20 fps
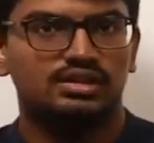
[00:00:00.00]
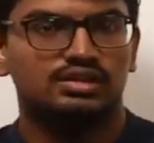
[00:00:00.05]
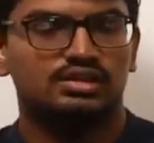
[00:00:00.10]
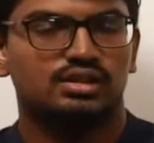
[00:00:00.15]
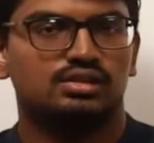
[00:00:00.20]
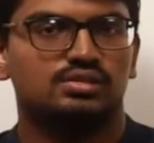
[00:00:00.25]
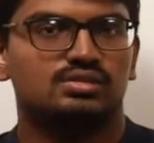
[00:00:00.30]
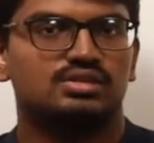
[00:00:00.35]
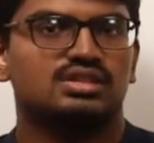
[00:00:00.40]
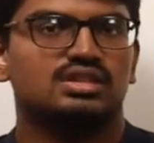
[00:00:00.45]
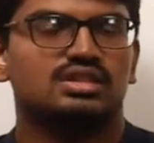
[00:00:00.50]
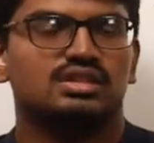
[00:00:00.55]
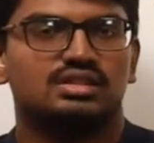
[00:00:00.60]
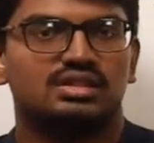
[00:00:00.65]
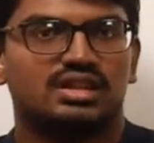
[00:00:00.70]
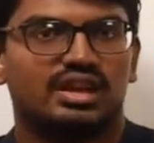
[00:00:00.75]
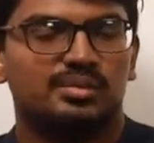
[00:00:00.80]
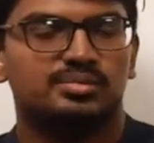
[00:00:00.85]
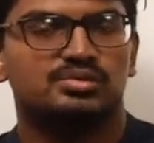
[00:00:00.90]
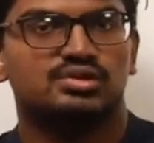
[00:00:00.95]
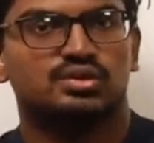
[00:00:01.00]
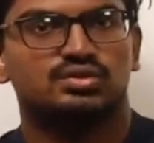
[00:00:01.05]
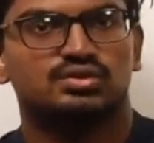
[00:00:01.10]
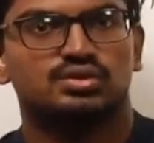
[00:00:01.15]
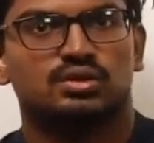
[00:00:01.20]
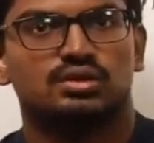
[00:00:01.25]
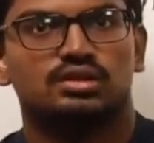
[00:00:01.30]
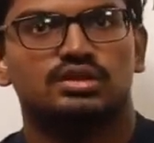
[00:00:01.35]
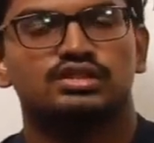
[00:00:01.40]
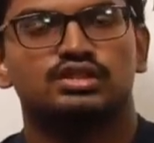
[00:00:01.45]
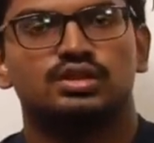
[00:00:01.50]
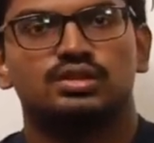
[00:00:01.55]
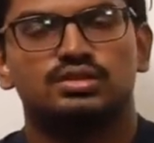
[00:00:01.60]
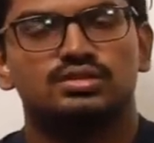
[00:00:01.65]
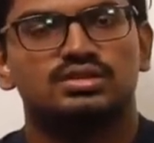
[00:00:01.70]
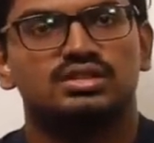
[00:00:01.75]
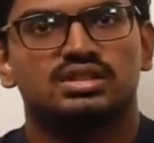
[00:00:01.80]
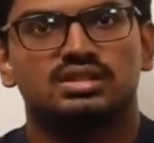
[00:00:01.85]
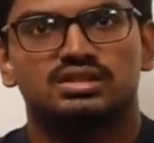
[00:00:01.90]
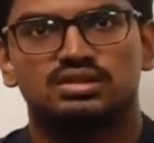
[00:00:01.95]
solution, types of solid
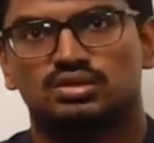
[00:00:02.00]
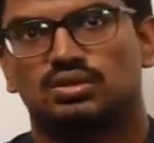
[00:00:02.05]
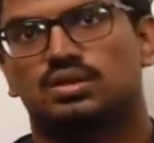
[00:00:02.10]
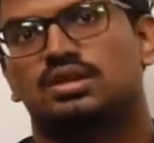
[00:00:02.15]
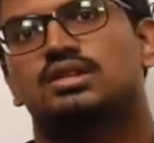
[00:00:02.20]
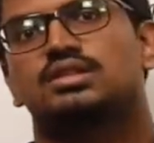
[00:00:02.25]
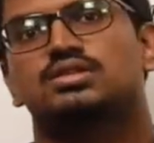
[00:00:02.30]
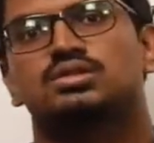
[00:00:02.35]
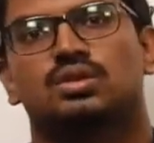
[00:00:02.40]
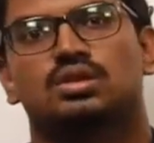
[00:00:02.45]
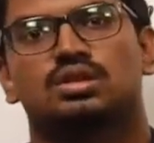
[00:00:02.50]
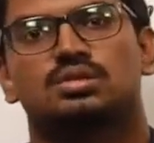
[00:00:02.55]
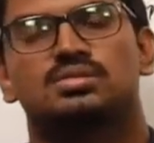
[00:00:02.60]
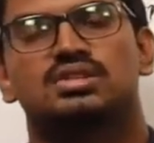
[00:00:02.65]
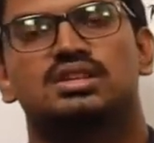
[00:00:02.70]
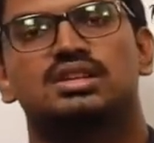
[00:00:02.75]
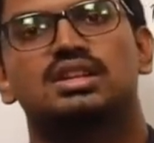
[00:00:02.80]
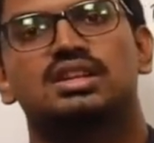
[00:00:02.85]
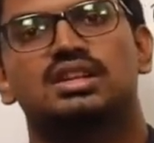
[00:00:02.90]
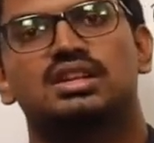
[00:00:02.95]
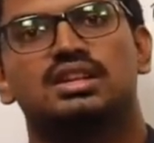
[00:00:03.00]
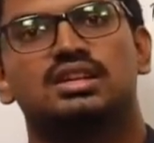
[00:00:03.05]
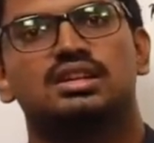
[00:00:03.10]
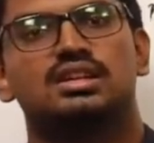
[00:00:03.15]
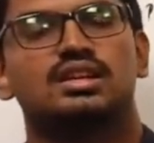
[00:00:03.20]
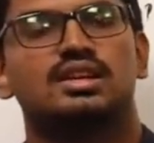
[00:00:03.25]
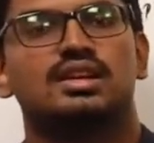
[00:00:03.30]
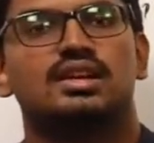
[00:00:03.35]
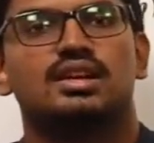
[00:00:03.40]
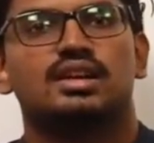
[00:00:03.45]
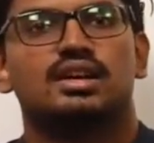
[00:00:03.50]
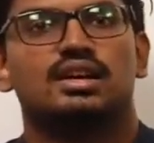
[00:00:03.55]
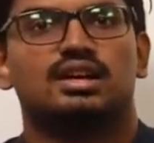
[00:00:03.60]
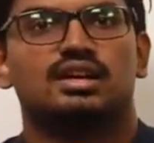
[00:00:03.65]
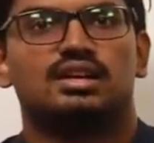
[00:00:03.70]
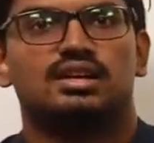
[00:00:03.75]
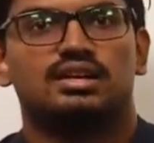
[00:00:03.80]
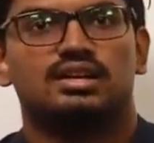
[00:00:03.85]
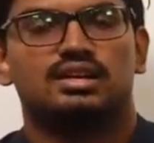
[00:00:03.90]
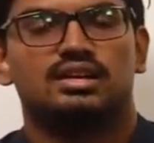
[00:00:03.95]
solution, solid solubility,
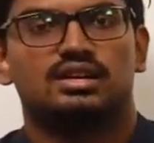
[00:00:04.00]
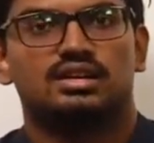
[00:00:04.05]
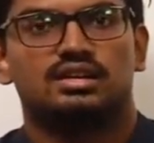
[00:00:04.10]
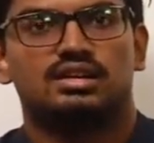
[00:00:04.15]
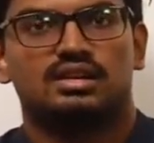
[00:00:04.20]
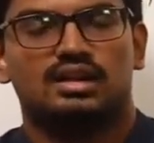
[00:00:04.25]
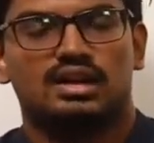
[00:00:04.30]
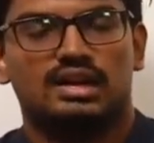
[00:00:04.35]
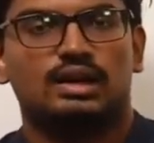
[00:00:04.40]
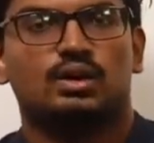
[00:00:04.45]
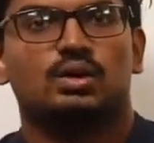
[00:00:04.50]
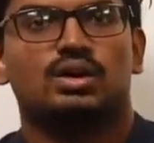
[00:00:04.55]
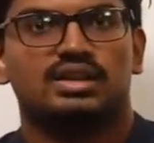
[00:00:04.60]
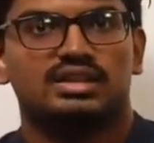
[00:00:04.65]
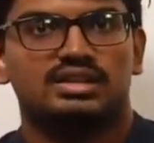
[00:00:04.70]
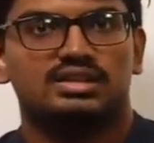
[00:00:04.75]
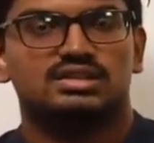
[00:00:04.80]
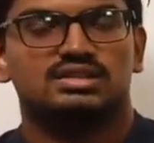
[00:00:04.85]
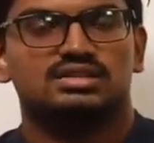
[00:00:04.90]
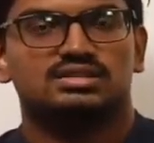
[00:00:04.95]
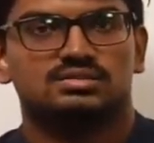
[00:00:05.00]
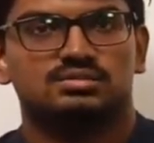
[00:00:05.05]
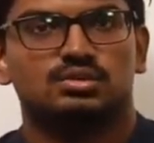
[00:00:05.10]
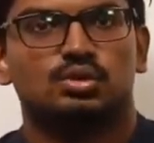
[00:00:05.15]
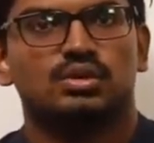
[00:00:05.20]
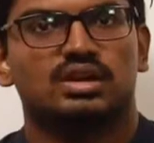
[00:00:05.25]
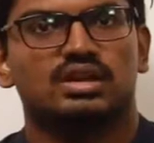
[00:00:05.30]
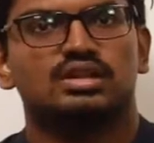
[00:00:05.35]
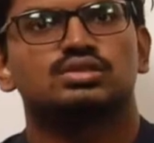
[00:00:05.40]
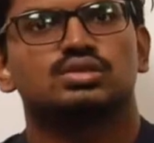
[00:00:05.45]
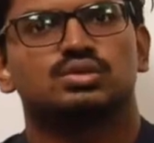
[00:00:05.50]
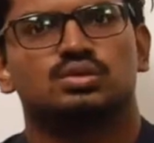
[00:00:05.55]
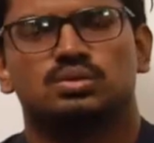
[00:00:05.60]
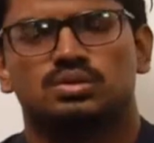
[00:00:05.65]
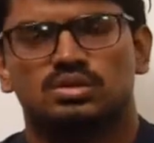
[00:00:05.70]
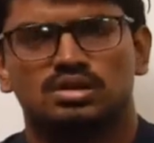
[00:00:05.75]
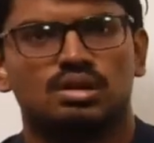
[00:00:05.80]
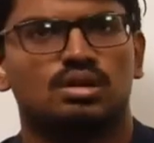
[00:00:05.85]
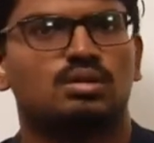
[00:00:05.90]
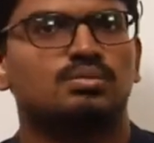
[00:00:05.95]
alloys, okay,
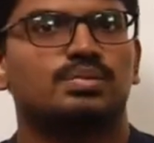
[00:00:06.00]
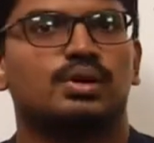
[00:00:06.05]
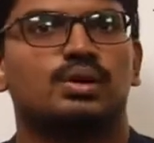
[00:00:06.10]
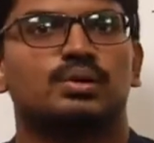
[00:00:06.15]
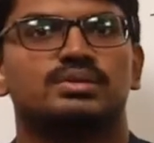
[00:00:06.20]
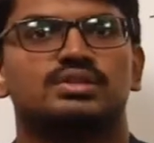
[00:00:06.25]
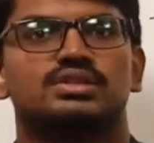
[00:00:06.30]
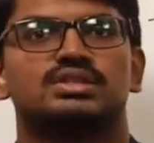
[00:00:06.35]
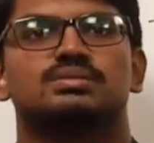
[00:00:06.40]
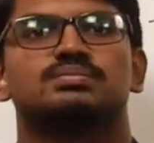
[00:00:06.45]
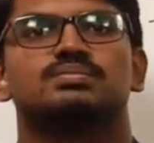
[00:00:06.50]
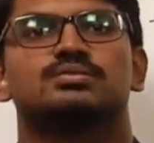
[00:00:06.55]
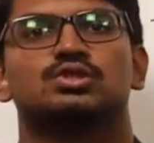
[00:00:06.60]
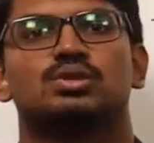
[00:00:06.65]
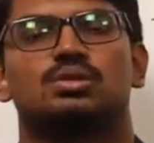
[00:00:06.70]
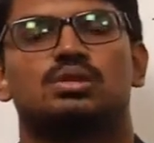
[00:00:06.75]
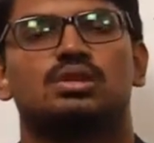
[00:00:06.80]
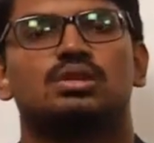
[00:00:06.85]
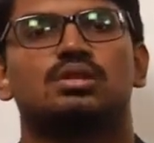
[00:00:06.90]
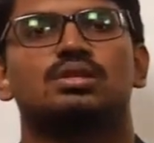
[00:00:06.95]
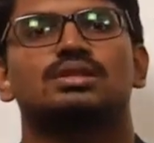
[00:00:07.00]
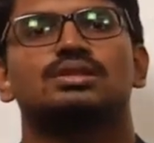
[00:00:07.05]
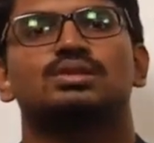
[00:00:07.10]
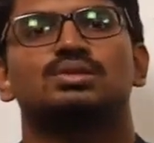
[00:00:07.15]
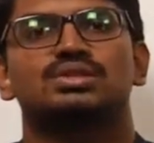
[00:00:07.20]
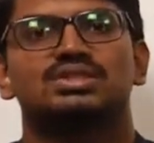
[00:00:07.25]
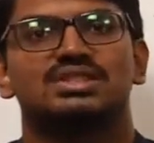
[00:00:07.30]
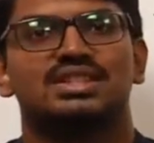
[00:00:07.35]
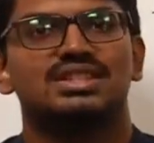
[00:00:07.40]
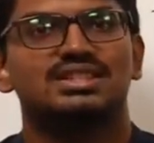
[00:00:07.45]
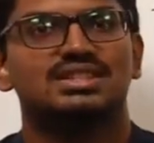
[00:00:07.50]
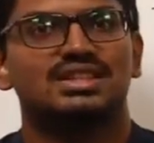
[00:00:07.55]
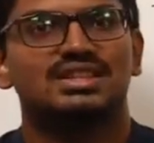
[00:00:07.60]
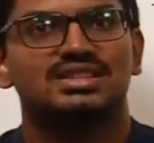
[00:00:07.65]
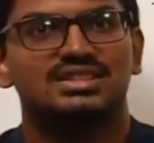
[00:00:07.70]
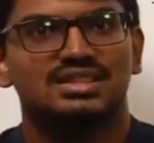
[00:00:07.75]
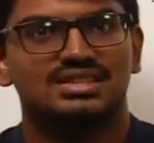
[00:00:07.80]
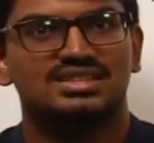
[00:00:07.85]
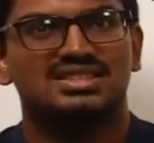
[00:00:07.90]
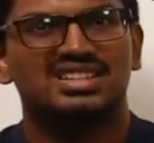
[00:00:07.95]
so compounds. So all those things
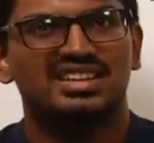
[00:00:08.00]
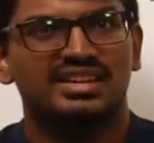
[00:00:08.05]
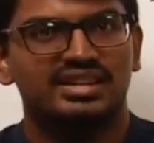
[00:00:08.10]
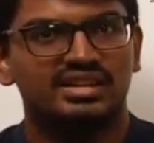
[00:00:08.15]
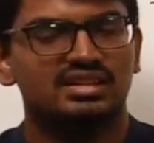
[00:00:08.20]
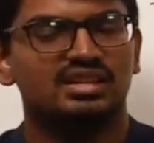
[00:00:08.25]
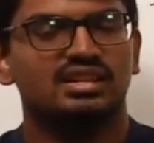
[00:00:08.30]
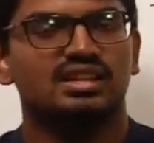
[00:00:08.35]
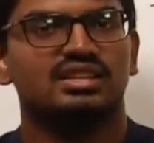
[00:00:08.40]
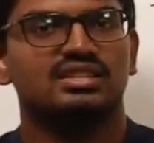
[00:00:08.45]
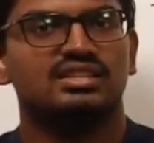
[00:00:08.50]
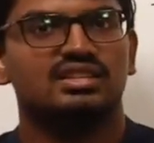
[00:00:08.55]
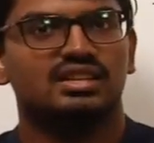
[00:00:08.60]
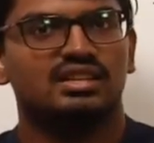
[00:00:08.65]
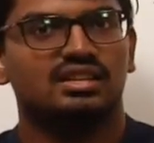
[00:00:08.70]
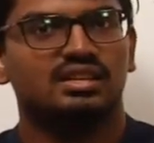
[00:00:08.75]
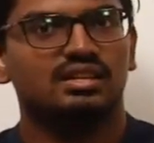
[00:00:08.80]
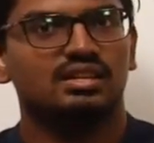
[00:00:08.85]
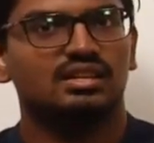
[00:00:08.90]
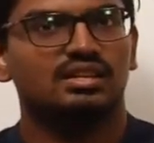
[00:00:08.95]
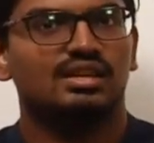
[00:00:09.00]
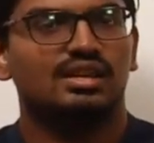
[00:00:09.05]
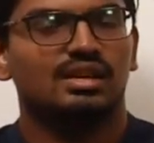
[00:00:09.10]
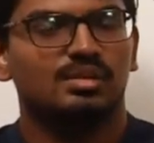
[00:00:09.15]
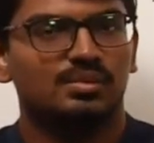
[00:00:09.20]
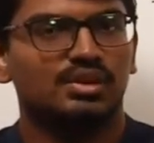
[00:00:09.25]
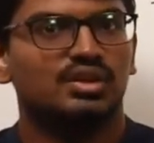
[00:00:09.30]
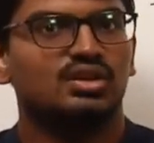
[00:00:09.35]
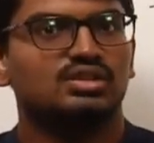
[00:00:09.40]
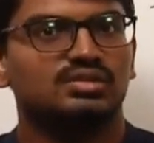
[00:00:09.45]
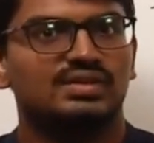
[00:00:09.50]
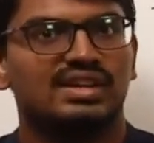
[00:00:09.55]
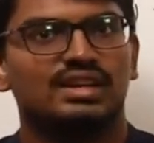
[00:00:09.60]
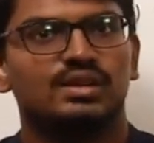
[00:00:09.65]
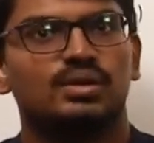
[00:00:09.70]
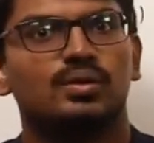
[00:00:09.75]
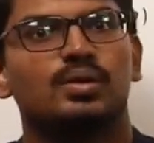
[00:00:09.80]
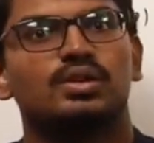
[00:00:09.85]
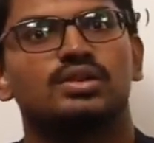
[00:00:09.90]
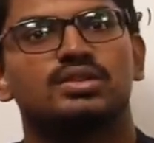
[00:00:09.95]
are just an introduction, because we
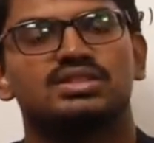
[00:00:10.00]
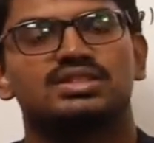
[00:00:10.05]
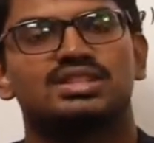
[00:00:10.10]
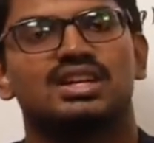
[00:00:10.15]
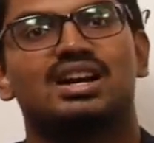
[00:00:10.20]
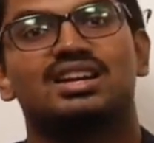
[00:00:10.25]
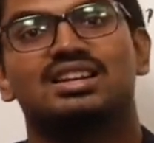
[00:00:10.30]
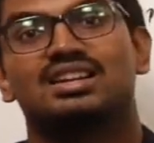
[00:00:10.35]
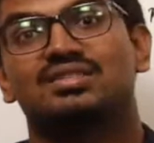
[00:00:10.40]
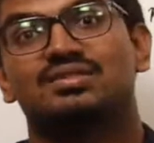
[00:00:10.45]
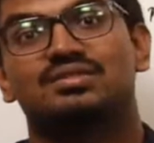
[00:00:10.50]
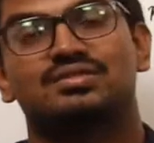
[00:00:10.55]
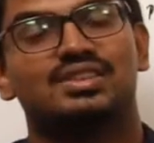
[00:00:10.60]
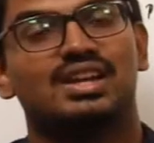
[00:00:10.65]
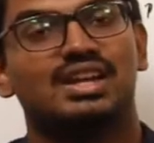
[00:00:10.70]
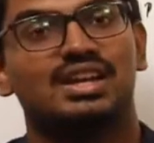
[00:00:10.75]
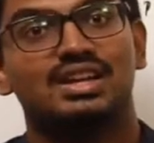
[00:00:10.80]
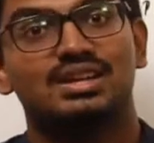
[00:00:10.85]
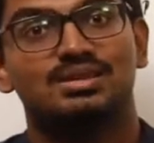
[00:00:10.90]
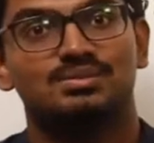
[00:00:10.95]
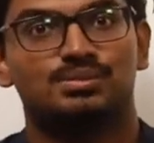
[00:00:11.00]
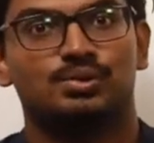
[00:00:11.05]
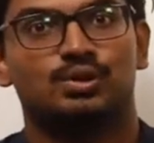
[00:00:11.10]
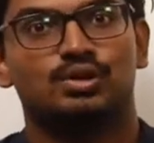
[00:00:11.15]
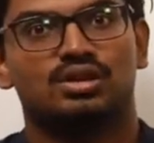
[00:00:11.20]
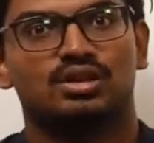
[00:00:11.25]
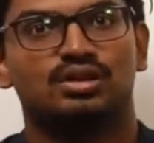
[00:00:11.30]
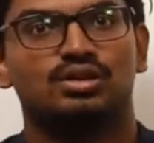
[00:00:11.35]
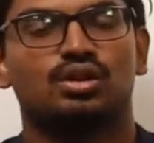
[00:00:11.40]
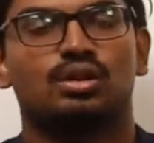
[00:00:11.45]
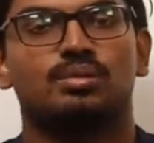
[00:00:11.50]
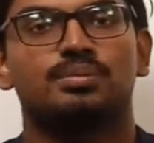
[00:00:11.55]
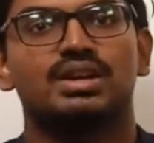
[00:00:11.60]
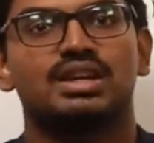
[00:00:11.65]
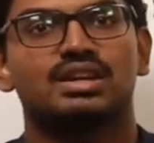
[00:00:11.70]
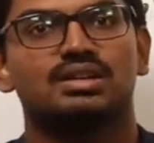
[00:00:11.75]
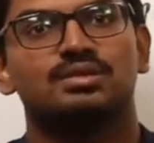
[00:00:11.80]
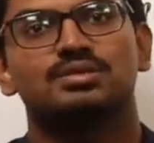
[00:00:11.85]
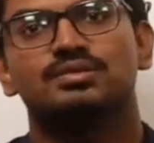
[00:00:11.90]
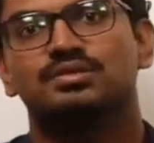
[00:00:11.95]
are going to start a very important
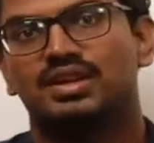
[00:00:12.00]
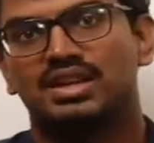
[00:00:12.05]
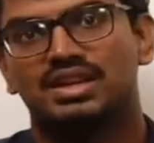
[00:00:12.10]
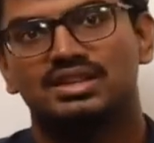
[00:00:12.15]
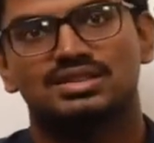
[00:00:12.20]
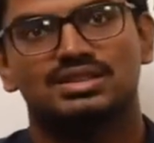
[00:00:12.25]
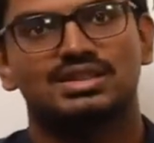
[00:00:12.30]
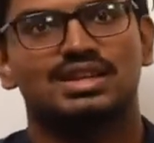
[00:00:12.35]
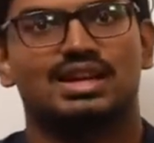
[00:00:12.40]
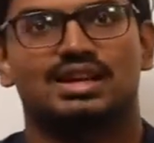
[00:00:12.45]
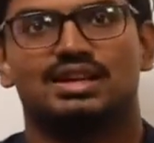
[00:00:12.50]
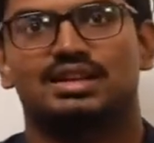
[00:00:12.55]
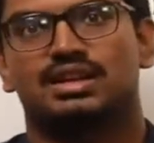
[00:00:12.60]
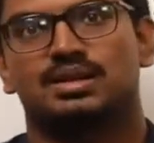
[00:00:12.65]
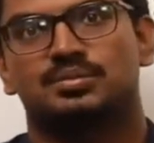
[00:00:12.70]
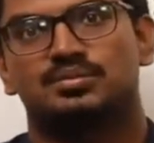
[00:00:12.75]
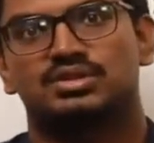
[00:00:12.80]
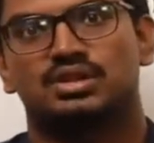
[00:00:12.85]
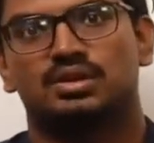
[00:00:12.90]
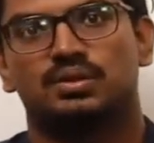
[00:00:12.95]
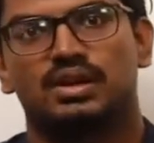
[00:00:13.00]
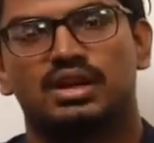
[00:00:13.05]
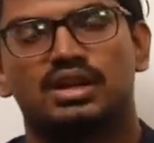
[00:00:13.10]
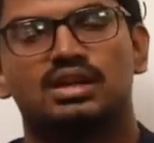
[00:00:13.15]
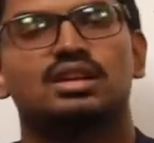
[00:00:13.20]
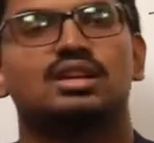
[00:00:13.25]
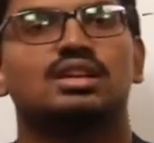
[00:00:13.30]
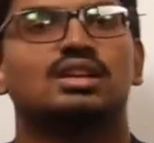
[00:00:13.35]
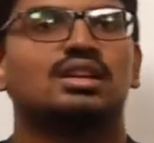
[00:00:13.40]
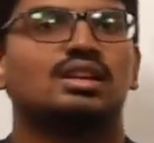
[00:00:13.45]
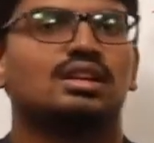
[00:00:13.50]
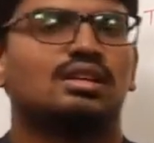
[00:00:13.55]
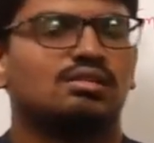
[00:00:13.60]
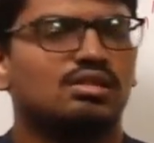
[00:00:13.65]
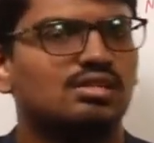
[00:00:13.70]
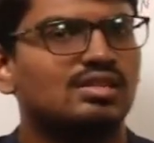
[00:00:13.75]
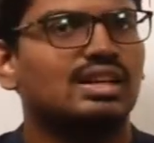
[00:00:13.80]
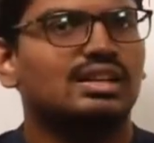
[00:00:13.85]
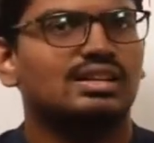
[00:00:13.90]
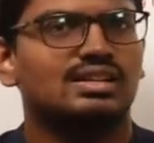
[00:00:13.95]
topic, phase diagrams. Okay,
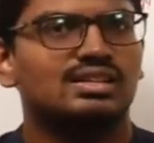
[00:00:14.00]
we will